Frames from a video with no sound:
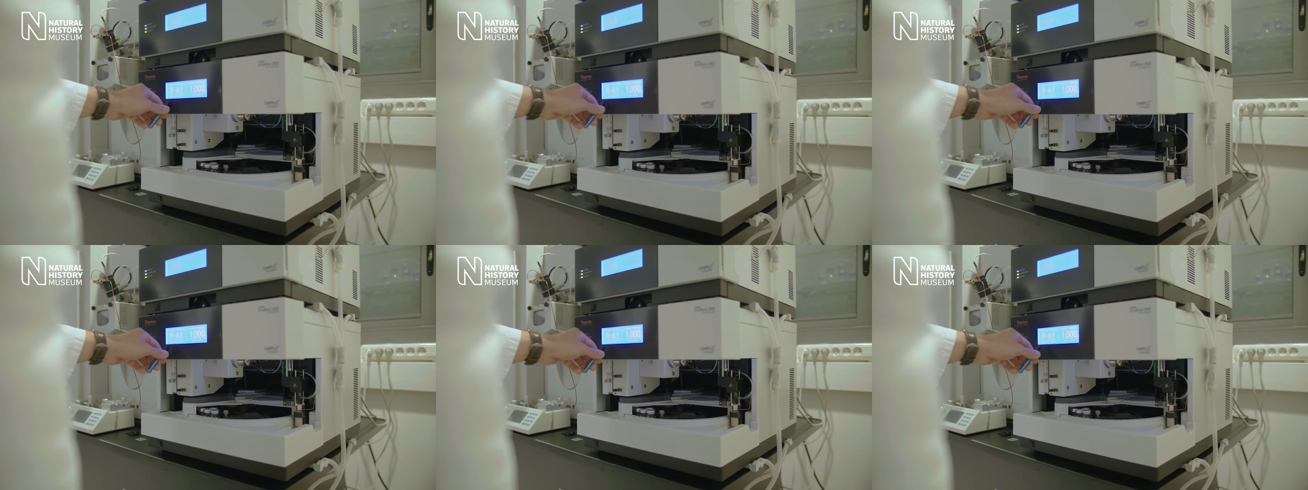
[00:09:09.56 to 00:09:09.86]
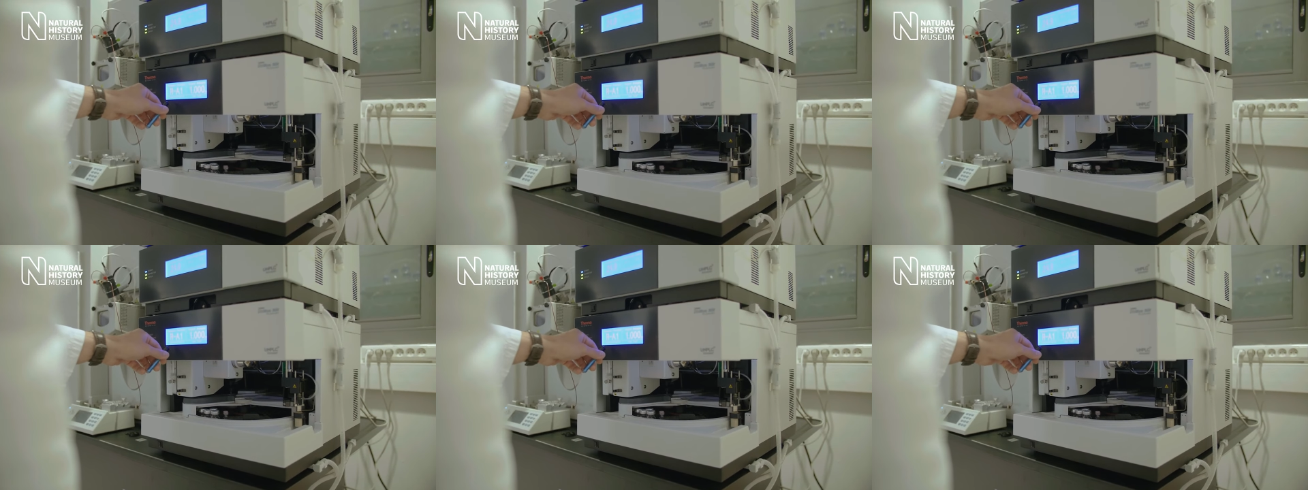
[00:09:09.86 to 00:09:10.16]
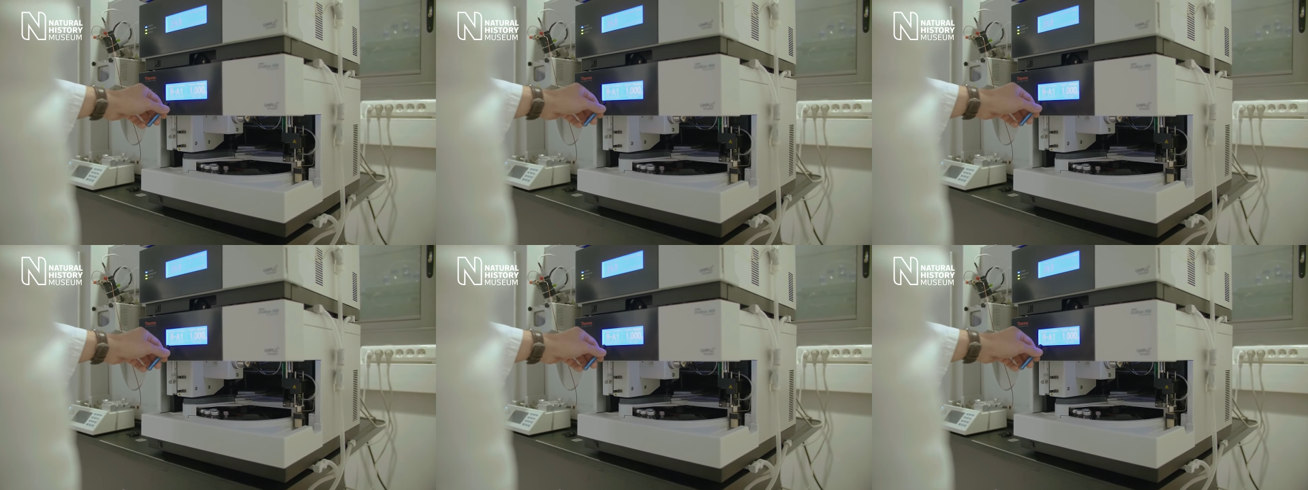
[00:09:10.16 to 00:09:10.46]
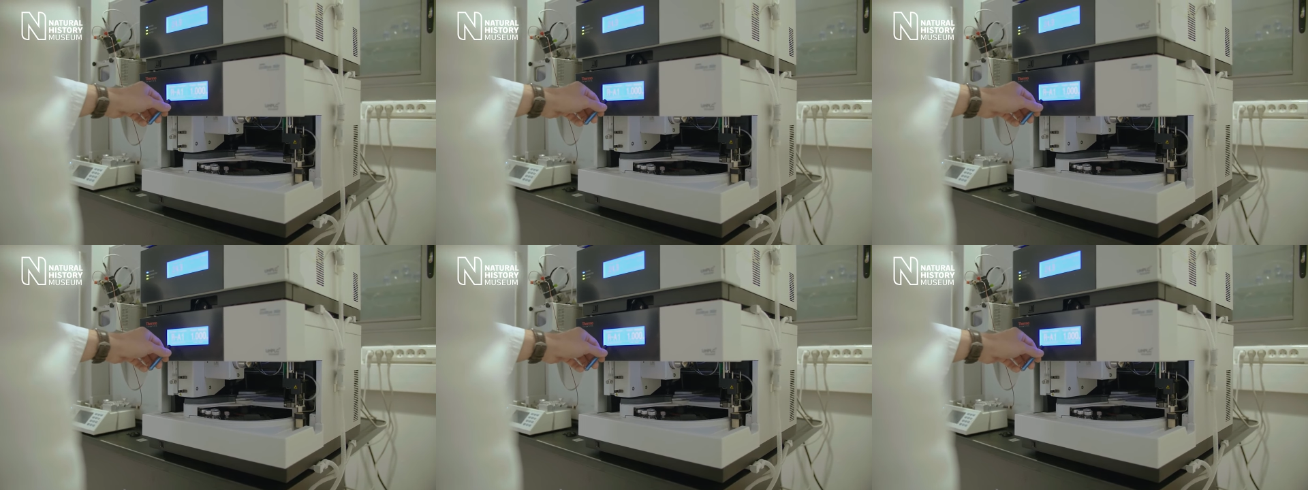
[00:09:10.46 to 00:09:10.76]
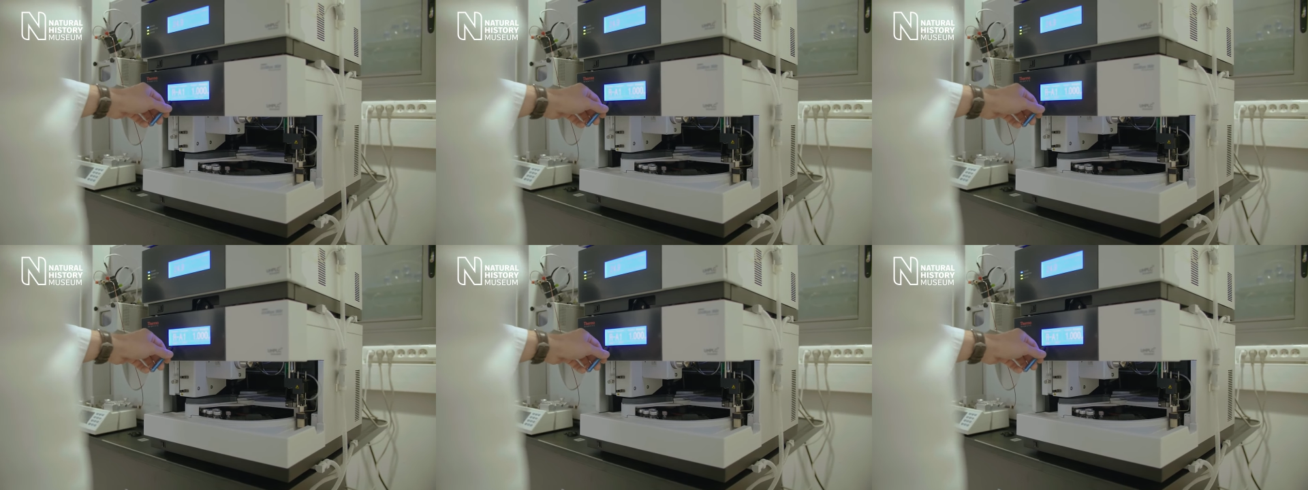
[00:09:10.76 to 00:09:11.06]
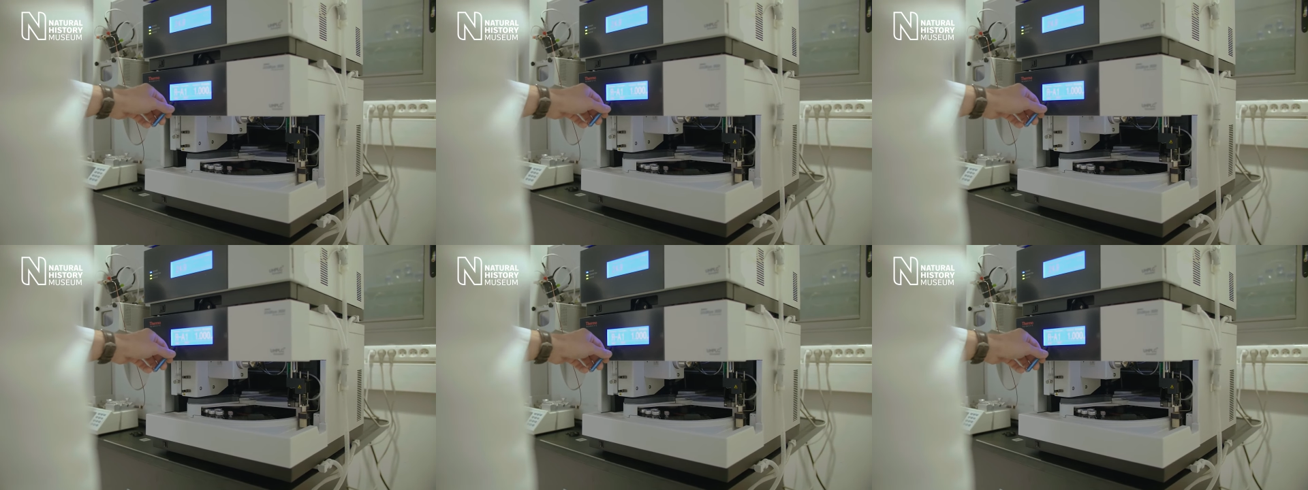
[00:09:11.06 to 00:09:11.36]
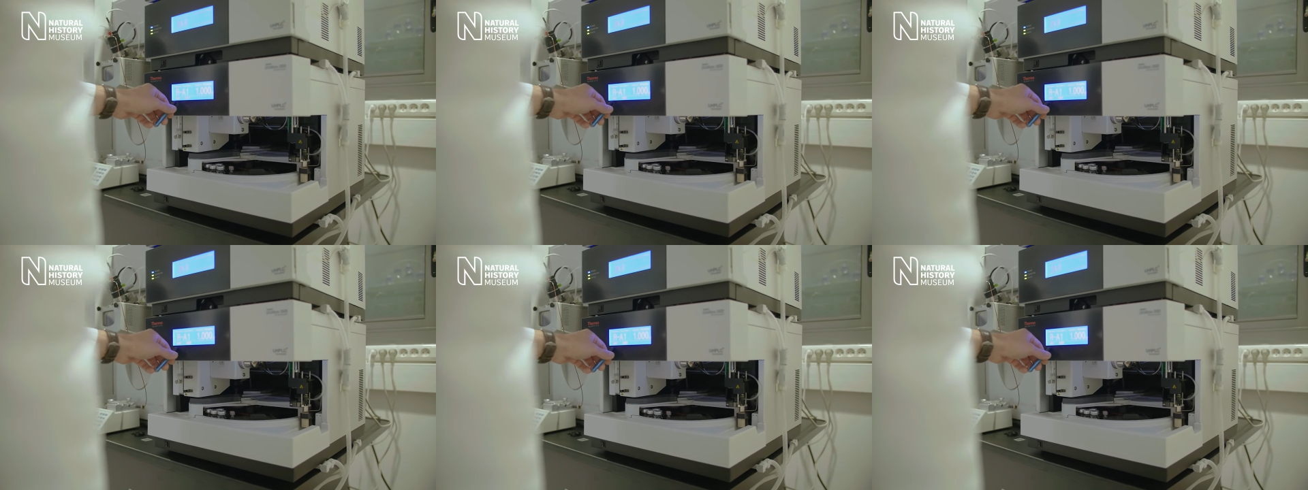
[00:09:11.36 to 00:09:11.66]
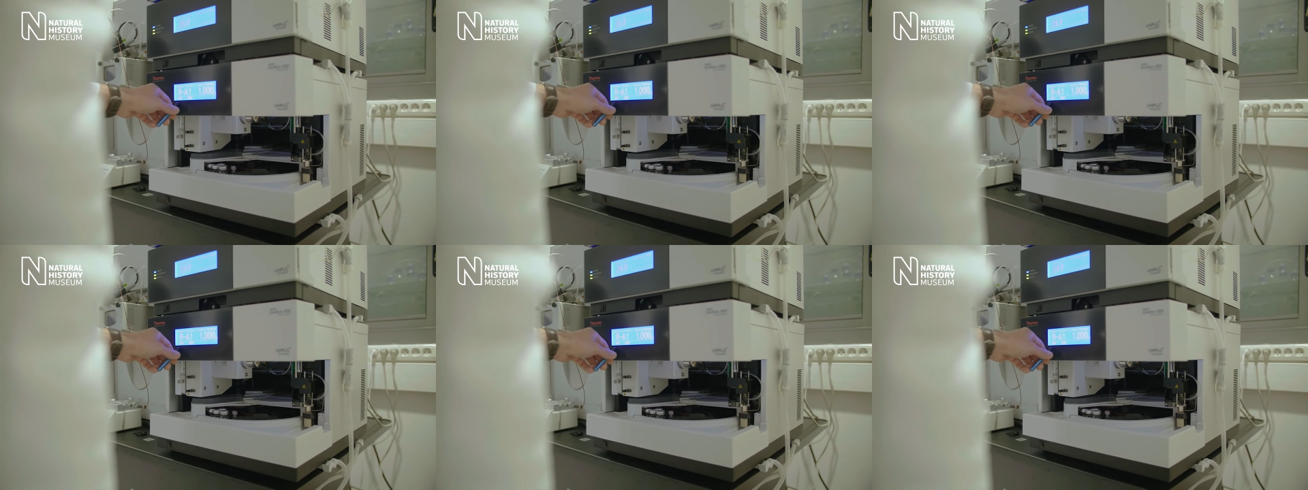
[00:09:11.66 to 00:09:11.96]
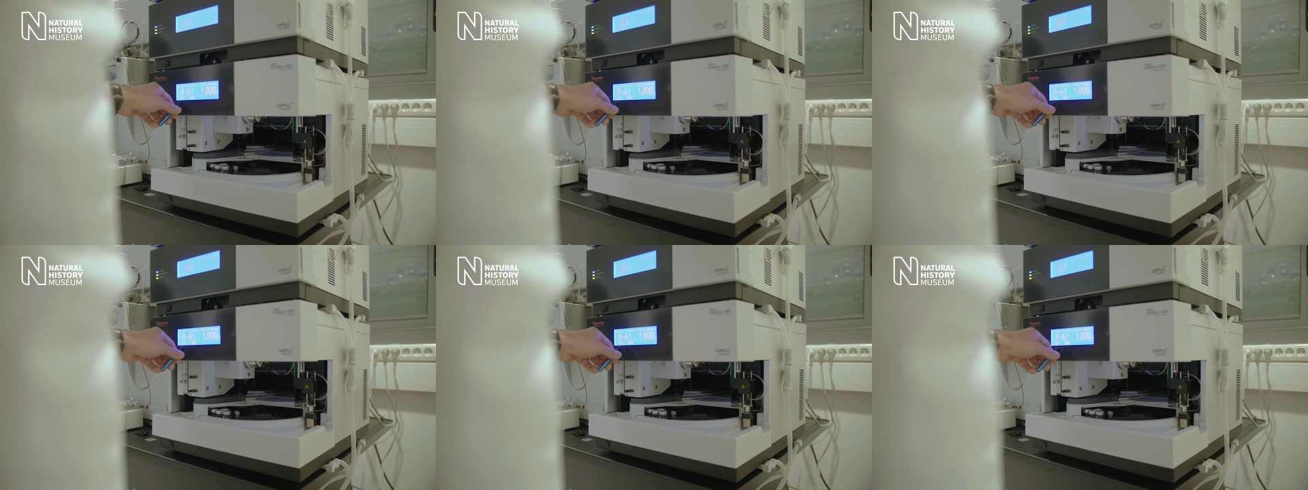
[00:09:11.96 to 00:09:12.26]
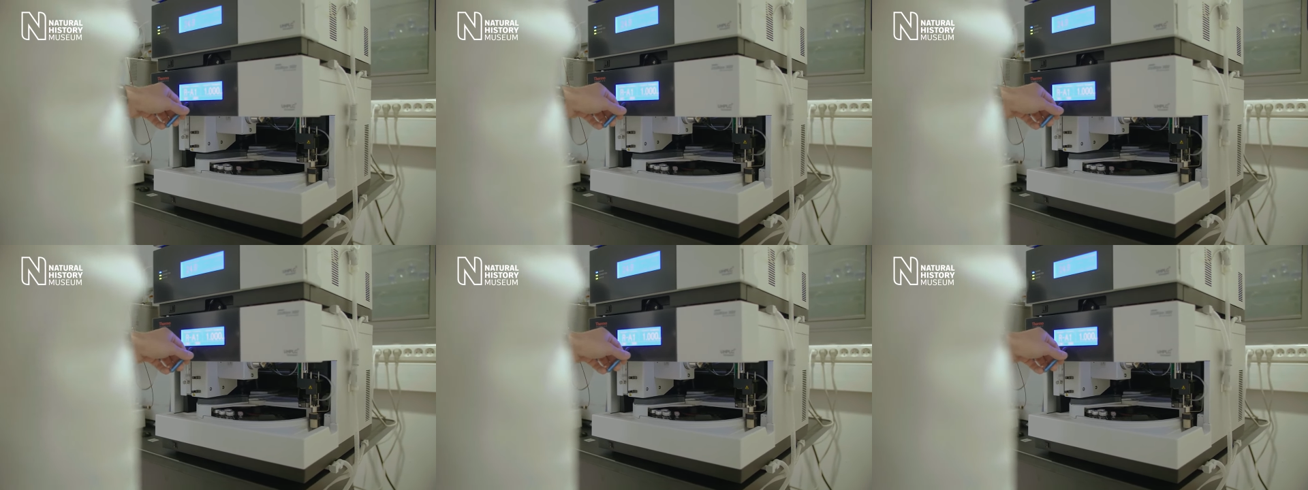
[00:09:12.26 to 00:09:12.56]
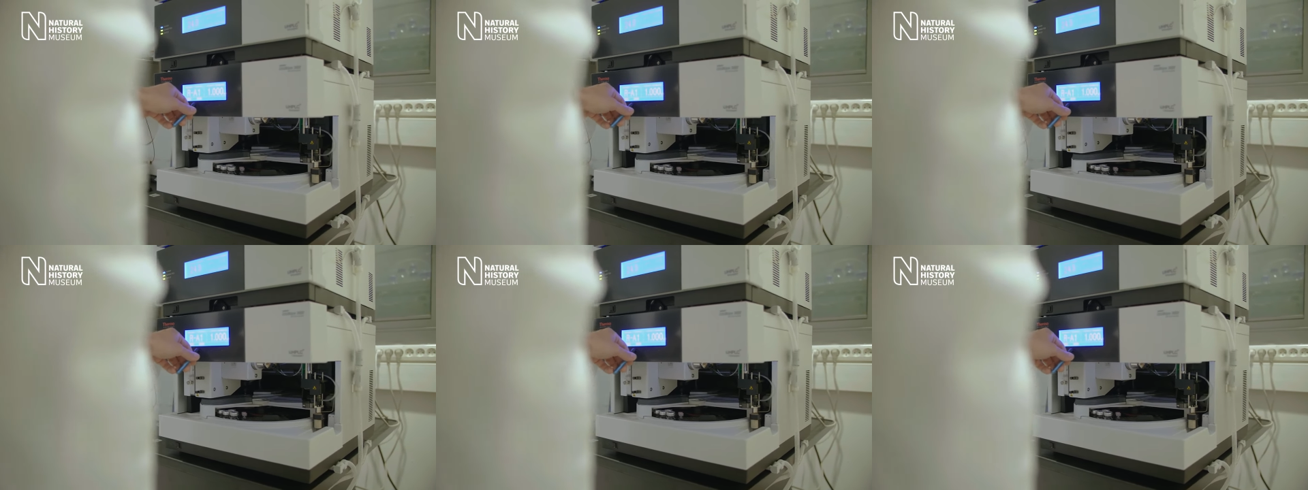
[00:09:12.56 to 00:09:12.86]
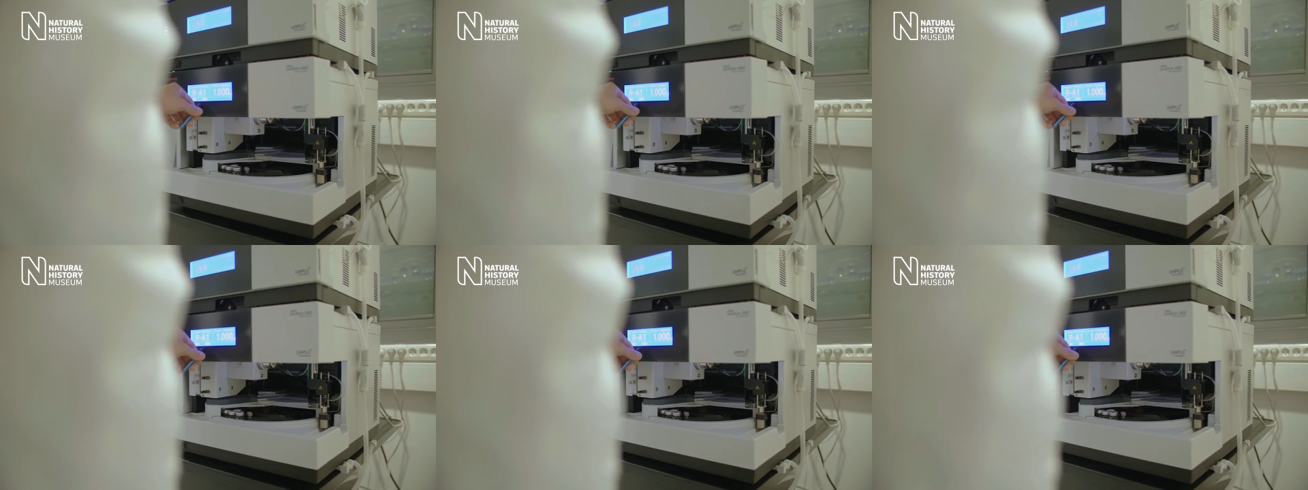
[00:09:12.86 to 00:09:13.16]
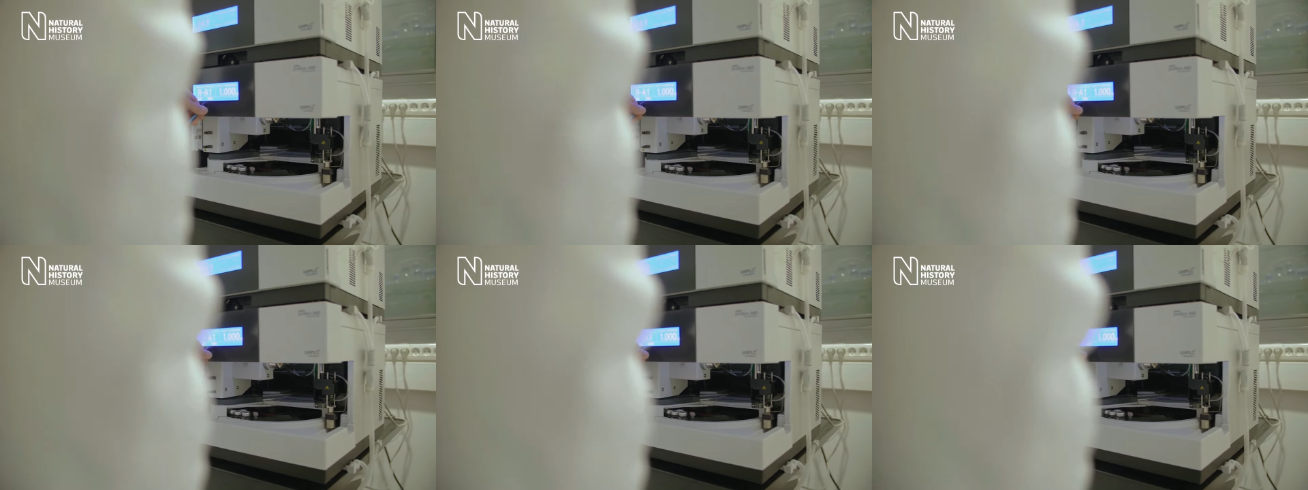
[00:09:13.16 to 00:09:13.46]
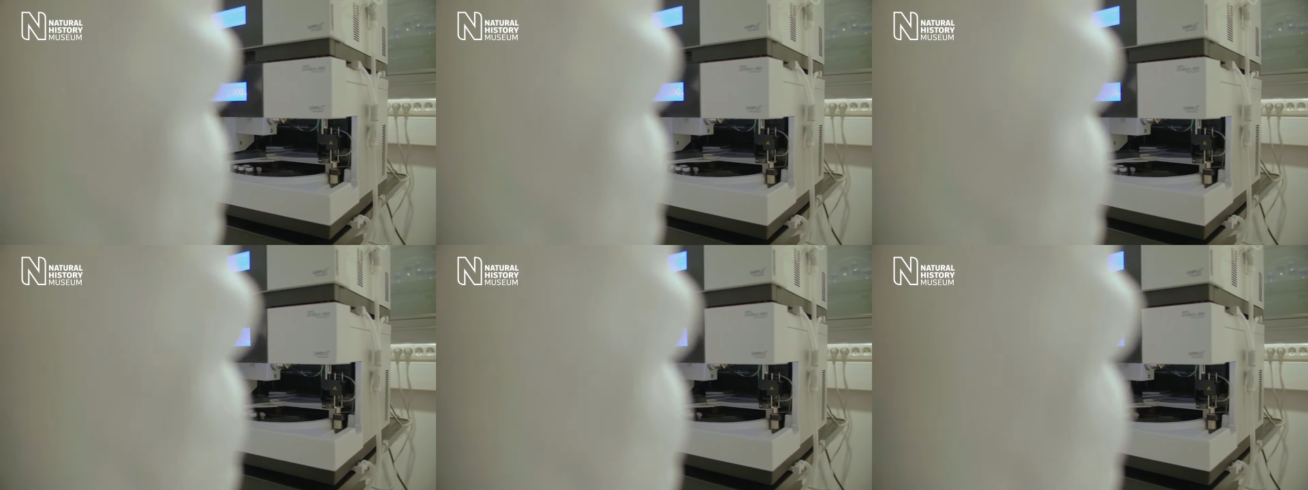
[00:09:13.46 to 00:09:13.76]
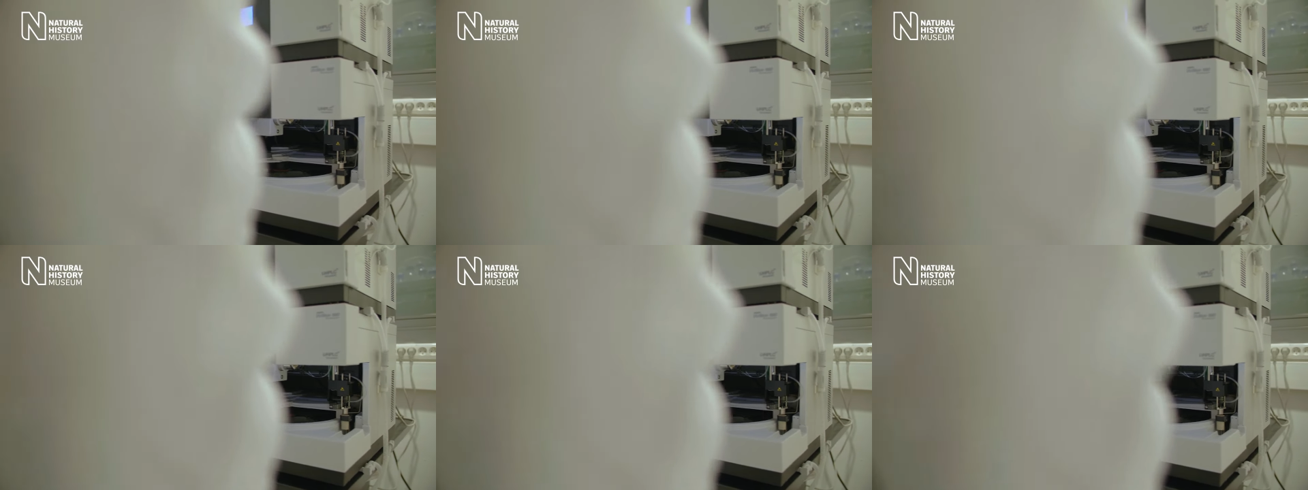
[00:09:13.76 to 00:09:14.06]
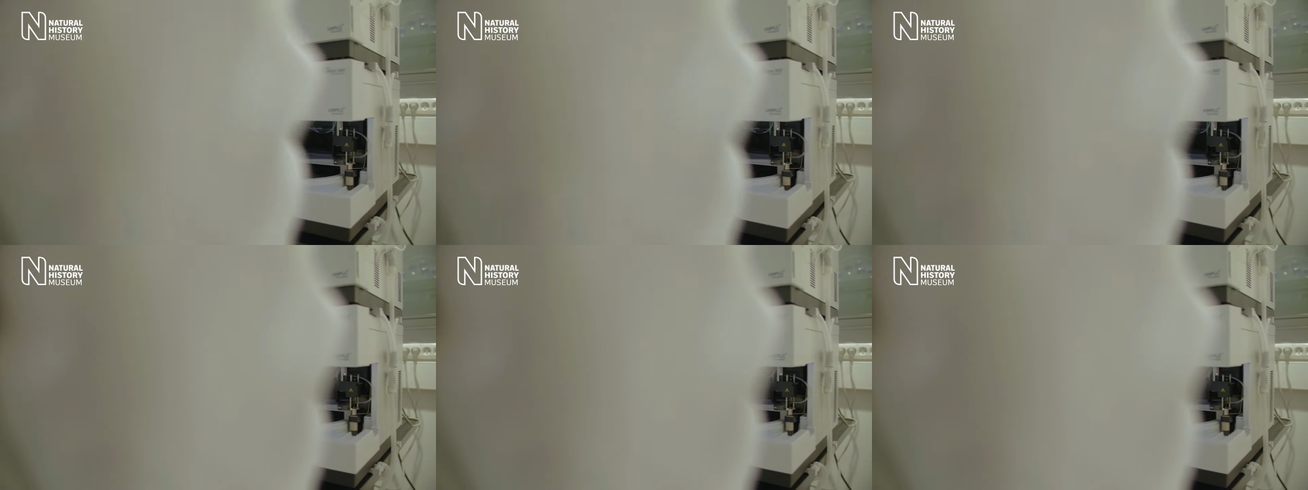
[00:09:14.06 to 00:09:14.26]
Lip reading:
No face is visible, so there are no lips to read.